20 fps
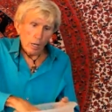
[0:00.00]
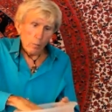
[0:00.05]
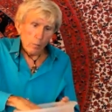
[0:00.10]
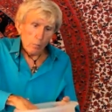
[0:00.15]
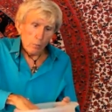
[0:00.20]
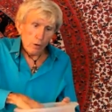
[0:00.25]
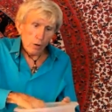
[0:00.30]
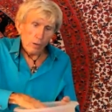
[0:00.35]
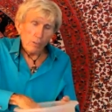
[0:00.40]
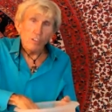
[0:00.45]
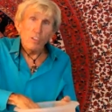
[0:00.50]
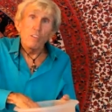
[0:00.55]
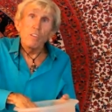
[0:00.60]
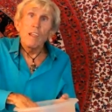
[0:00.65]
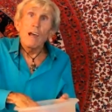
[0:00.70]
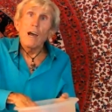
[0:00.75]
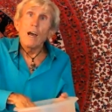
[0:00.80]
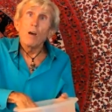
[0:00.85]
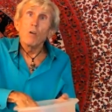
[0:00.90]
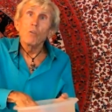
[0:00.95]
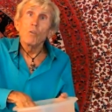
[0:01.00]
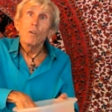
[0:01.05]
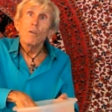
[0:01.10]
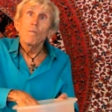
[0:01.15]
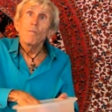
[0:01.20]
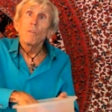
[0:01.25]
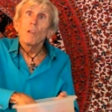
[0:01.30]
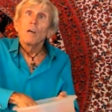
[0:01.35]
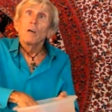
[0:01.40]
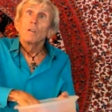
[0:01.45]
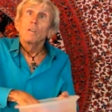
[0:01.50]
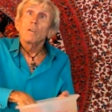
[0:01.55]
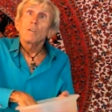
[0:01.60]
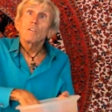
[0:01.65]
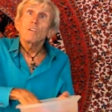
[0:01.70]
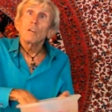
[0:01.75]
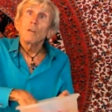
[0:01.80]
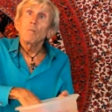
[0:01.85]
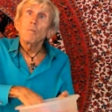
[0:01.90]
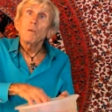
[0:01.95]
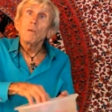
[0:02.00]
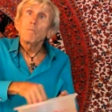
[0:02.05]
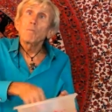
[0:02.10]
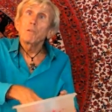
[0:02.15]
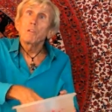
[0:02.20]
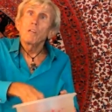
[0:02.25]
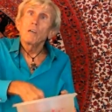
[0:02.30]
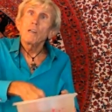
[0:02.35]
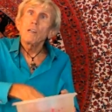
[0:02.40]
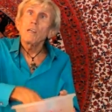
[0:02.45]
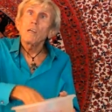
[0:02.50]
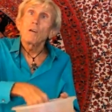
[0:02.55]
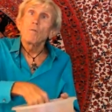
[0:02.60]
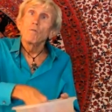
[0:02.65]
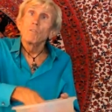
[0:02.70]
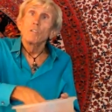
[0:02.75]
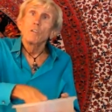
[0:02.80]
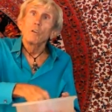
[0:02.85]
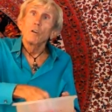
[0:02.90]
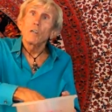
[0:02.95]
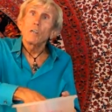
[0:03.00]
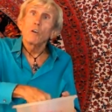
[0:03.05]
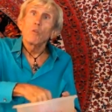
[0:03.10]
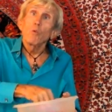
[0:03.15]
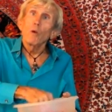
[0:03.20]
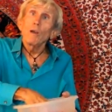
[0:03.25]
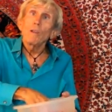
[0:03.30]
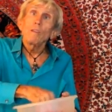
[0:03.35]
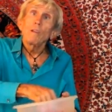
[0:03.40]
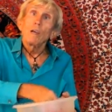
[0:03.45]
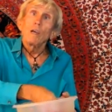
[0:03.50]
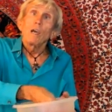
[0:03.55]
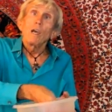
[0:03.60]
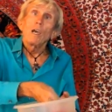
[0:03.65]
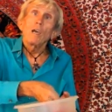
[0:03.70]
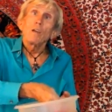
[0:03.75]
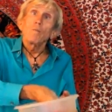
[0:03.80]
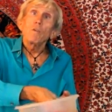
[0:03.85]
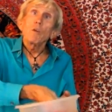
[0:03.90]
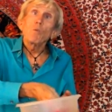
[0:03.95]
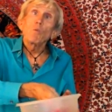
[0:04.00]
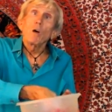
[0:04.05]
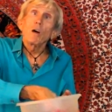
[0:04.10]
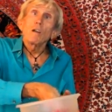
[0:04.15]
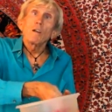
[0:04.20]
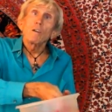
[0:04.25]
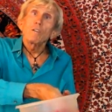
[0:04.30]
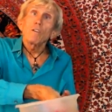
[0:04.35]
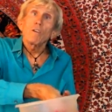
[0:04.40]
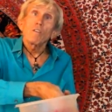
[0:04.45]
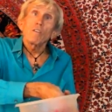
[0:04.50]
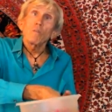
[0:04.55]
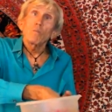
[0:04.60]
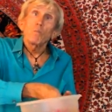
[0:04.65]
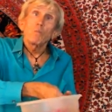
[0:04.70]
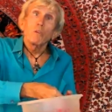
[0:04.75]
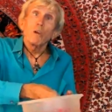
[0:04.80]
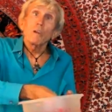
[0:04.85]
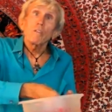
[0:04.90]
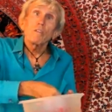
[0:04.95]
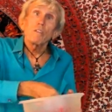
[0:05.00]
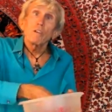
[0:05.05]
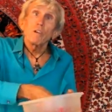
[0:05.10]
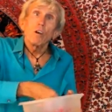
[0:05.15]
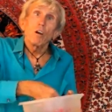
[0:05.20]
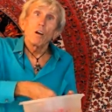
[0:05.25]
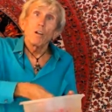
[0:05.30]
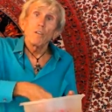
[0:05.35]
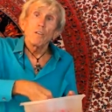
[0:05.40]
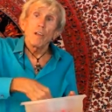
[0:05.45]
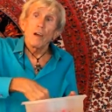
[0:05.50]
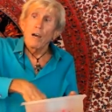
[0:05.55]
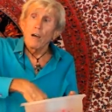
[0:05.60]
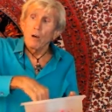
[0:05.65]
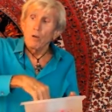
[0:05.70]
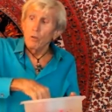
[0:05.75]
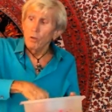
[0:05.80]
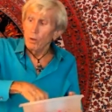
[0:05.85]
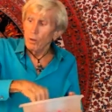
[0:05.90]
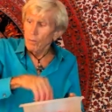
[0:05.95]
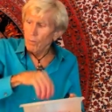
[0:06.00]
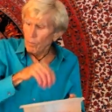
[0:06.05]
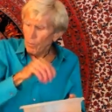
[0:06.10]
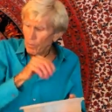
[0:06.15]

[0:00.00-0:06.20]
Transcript: and press it down. There's going to be plenty of liquid, and we want to just press it all down,